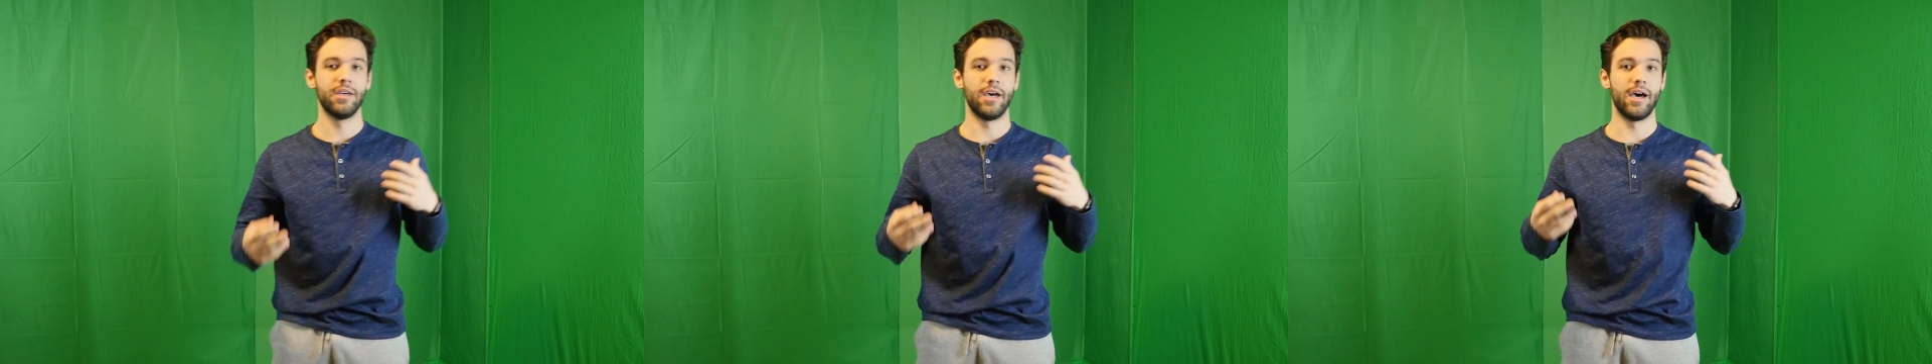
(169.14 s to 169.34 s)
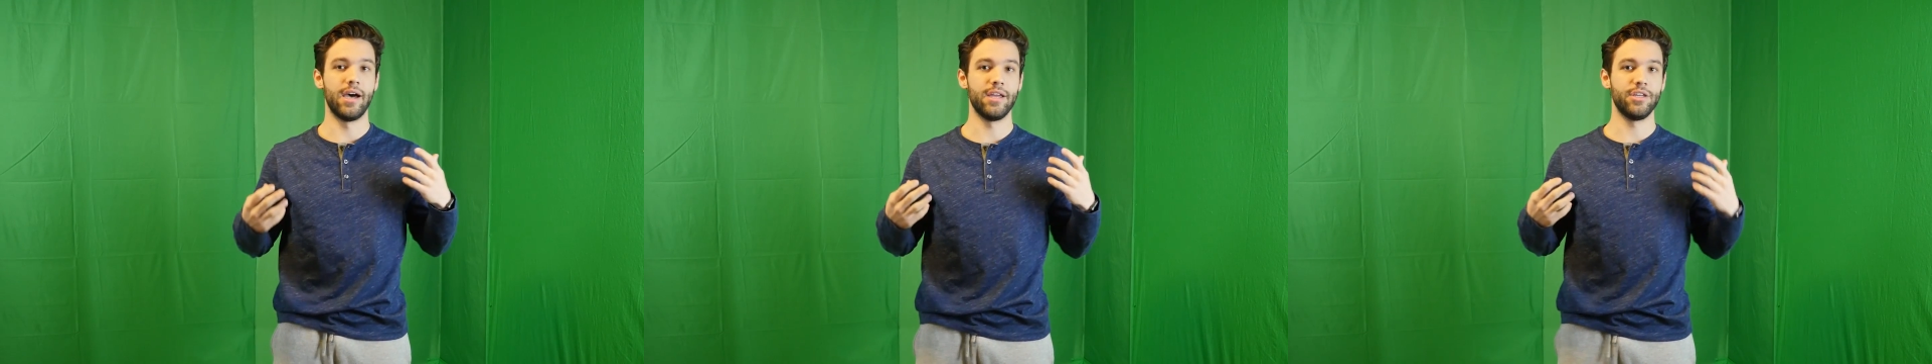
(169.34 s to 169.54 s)

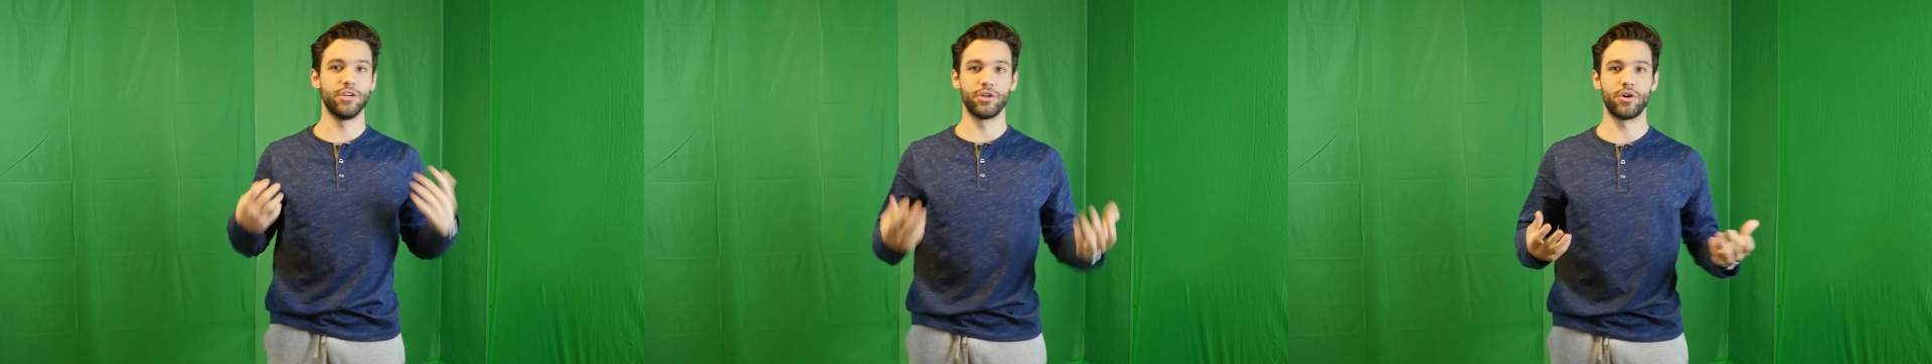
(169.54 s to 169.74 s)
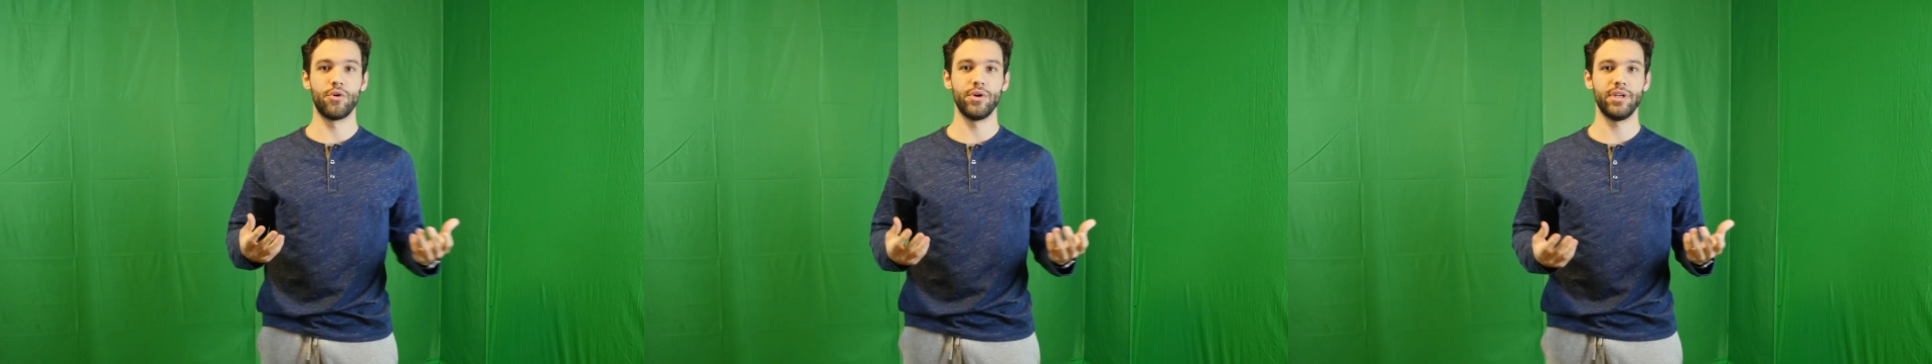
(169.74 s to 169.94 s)
uh,
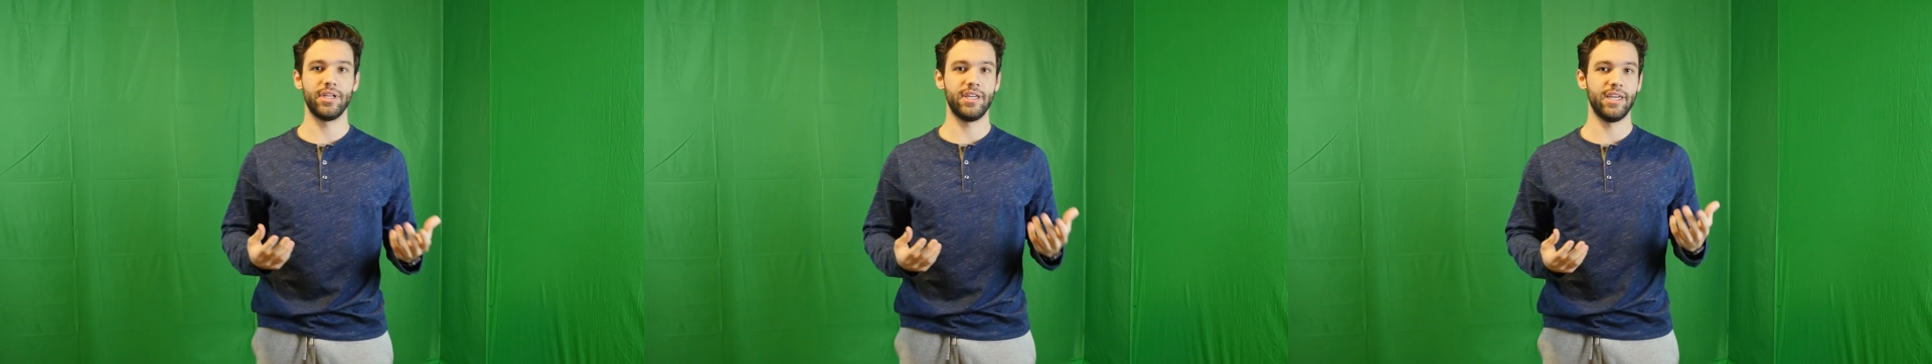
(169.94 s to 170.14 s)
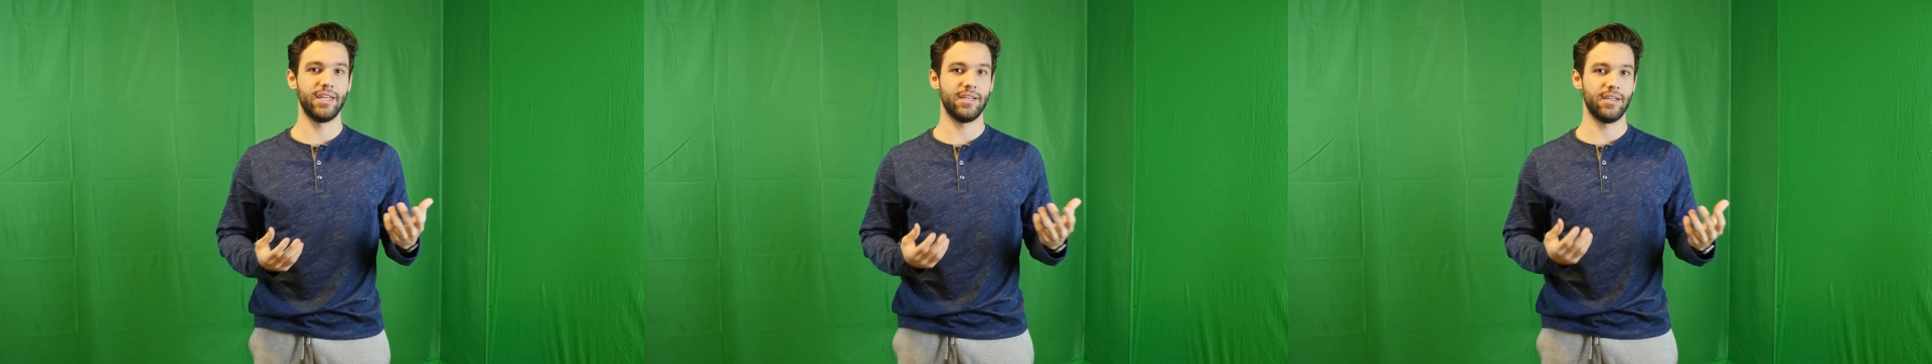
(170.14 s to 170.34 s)
you're going to
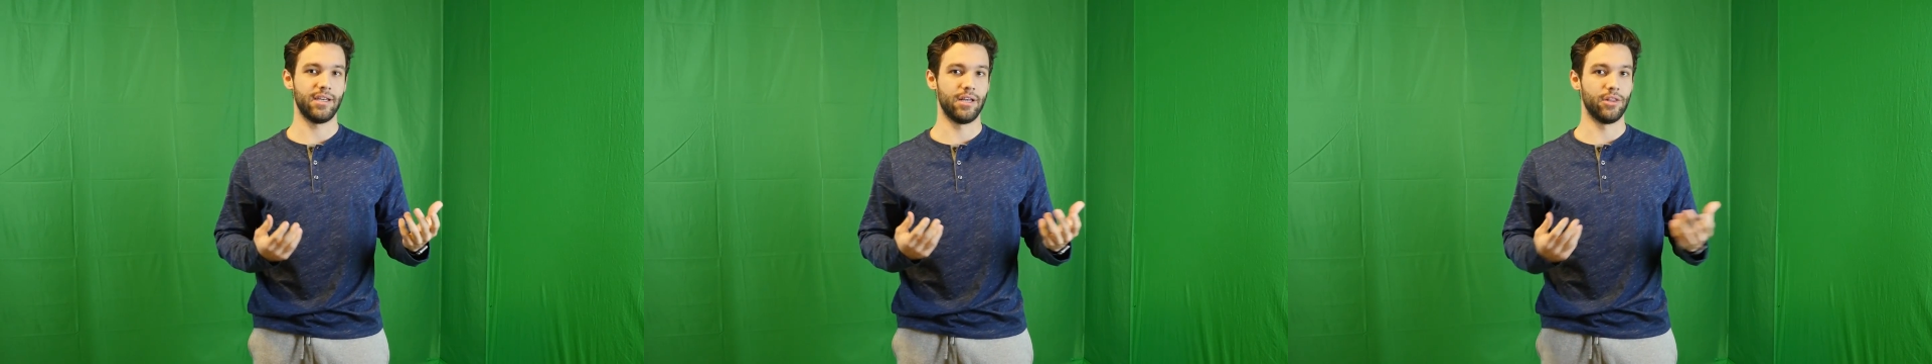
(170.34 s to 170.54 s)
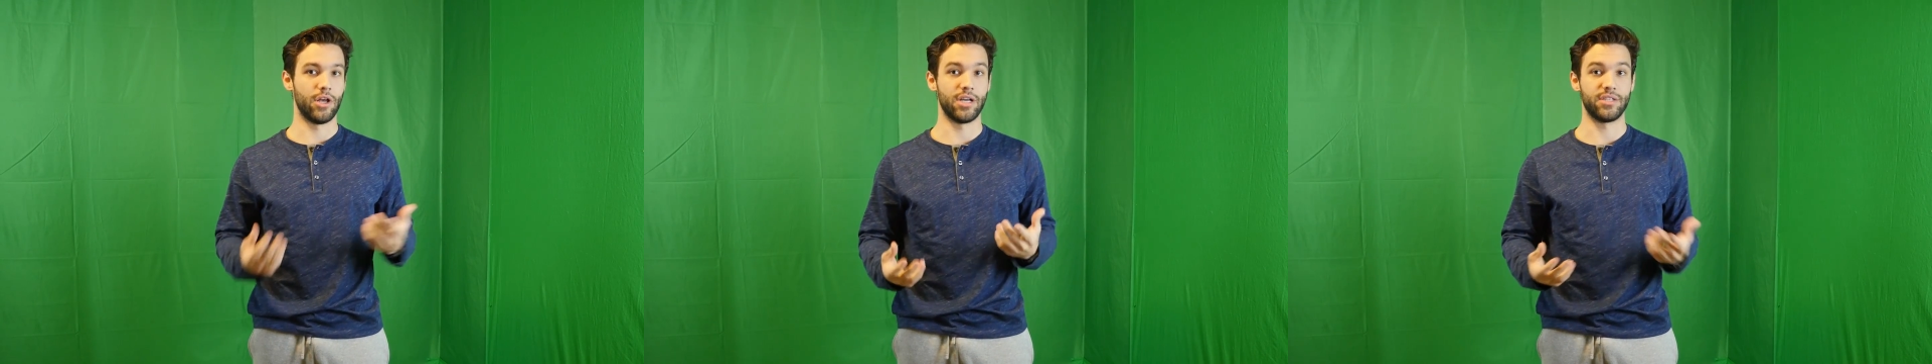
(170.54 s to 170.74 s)
get
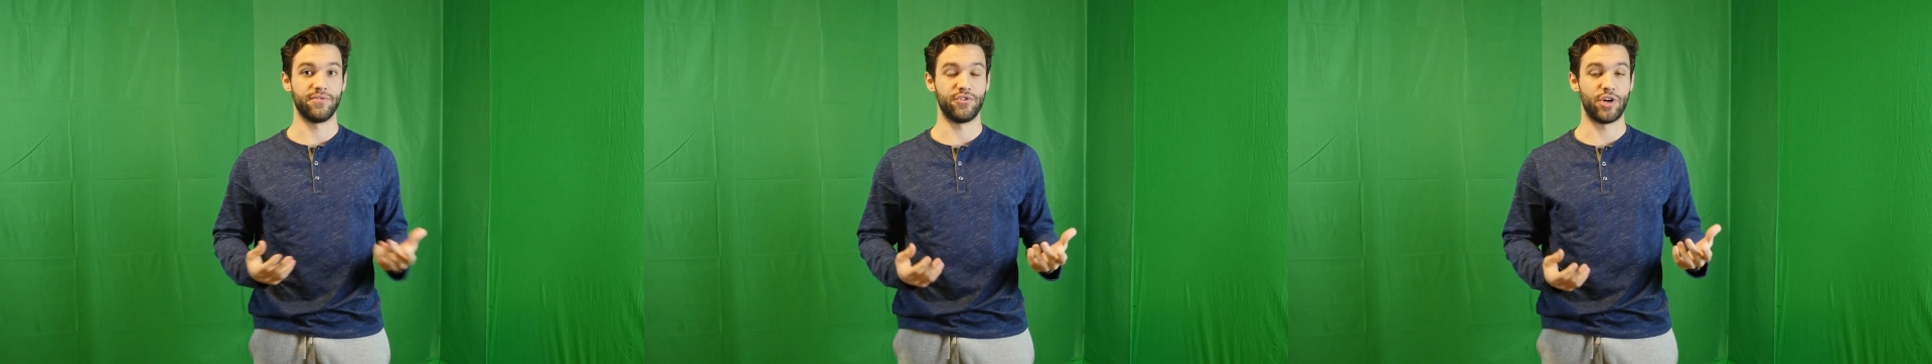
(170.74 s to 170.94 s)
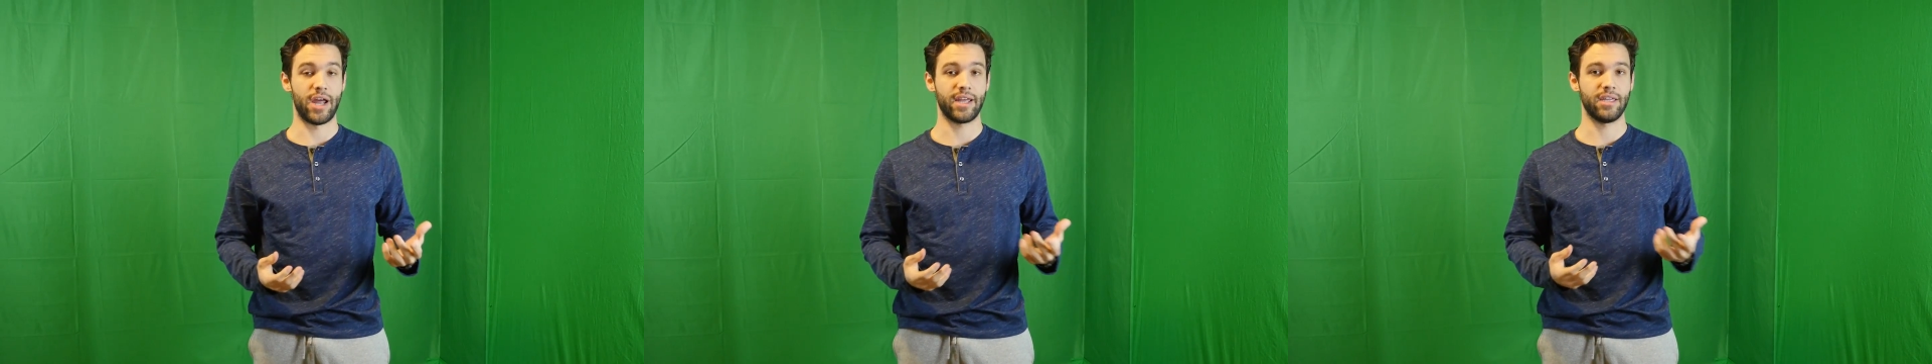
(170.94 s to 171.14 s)
a loss of
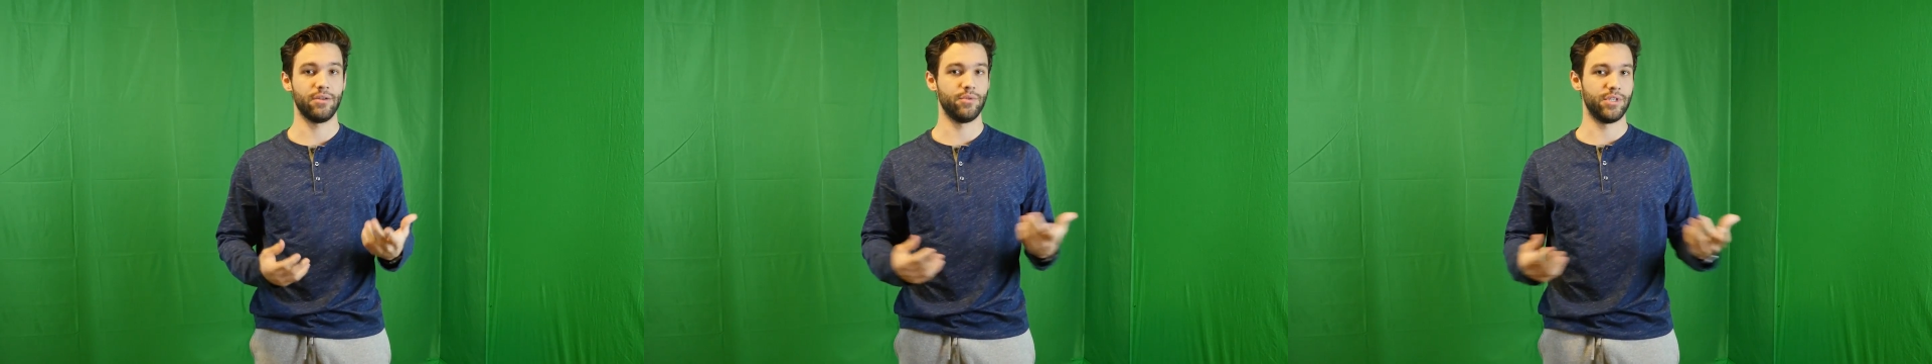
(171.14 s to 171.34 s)
tracking,